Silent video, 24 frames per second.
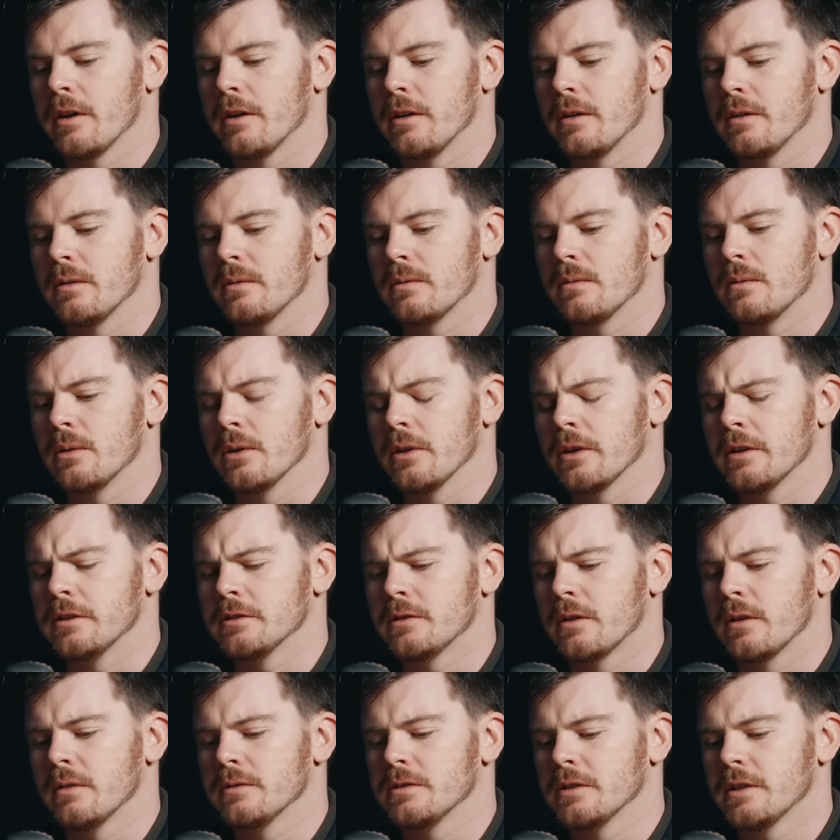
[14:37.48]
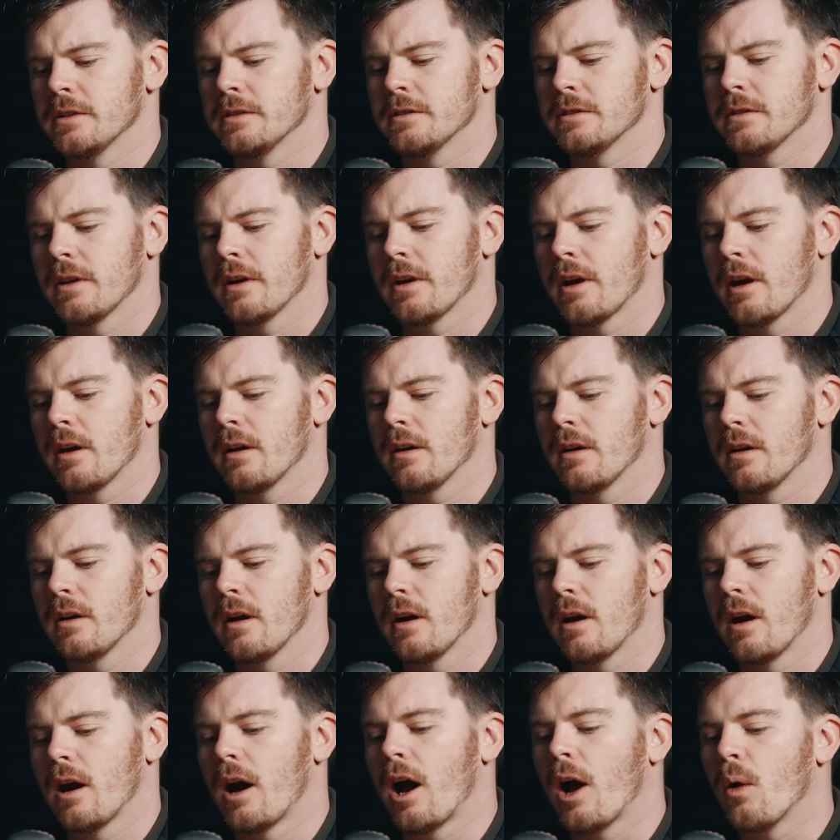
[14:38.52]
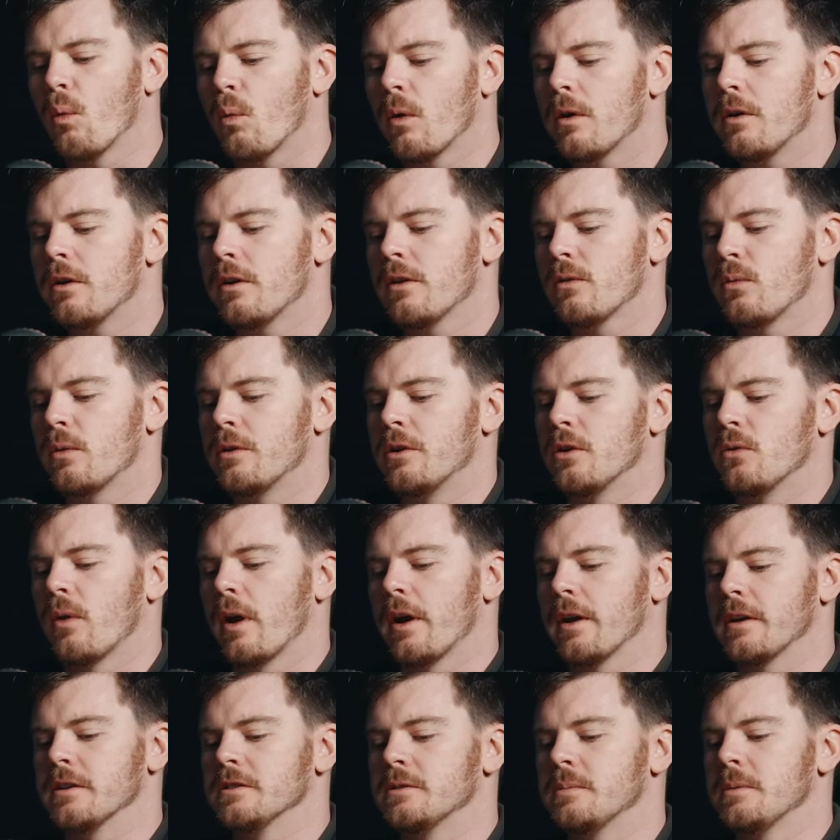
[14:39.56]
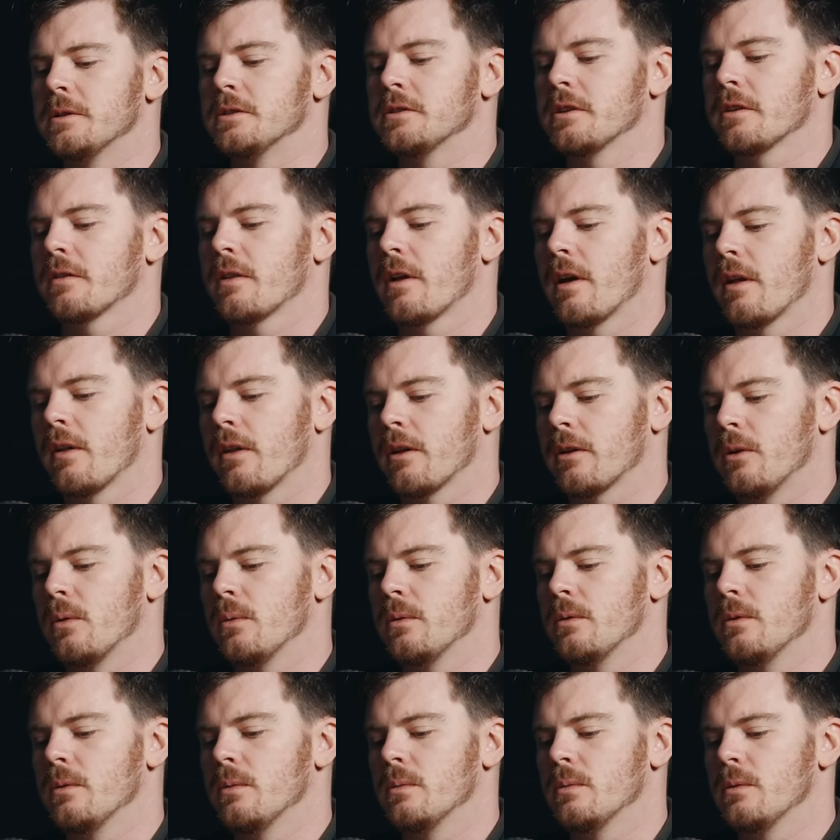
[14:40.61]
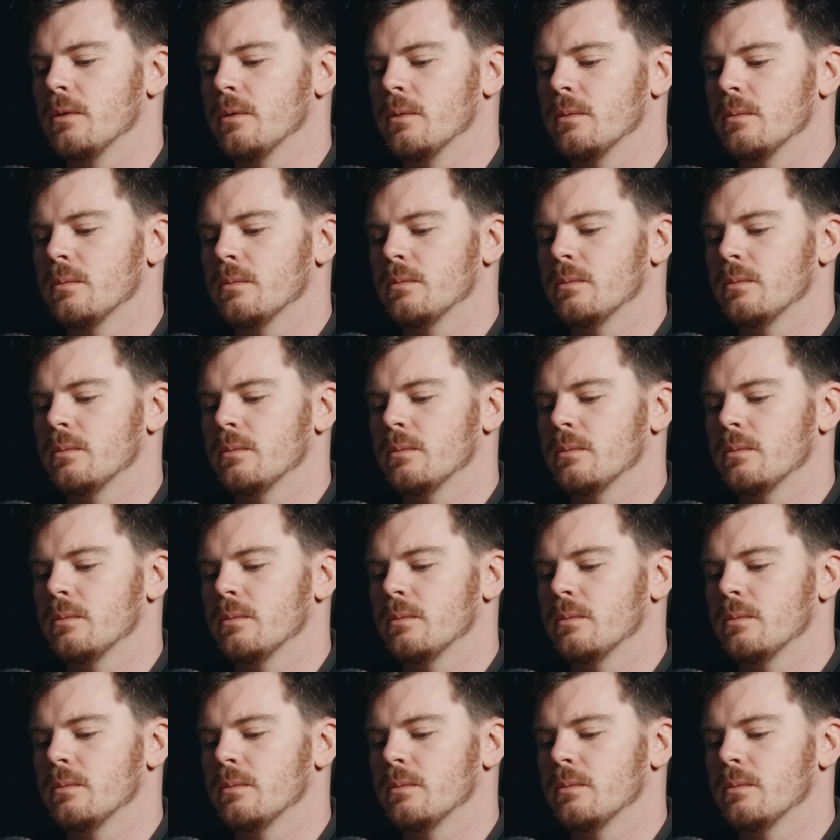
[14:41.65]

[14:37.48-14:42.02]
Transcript: he really deserves it, is like, I wonder if when you're writing a speech like that, like you